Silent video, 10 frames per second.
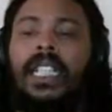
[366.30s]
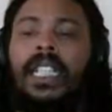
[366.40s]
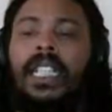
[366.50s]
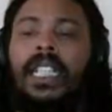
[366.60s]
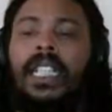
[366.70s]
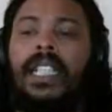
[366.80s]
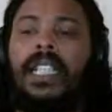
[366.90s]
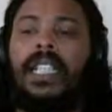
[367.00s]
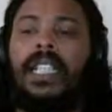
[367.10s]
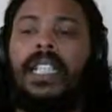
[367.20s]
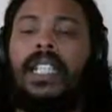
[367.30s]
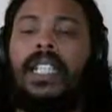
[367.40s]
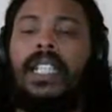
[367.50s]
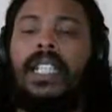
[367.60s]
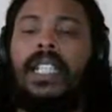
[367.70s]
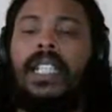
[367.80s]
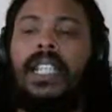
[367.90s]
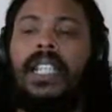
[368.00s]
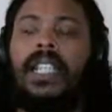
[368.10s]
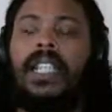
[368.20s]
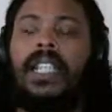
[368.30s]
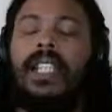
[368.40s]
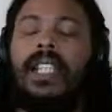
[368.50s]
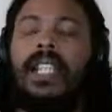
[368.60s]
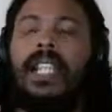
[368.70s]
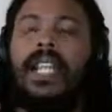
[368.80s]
[no speech]